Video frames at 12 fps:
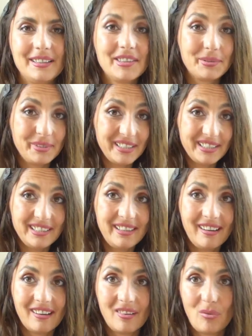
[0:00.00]

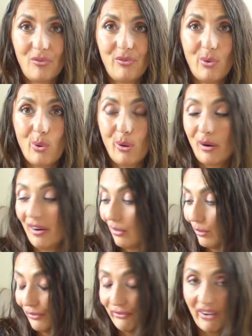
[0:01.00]
3, 4,
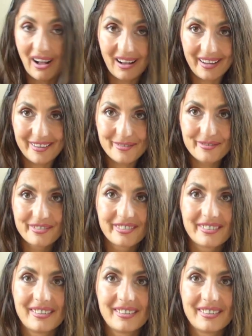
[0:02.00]
or 5.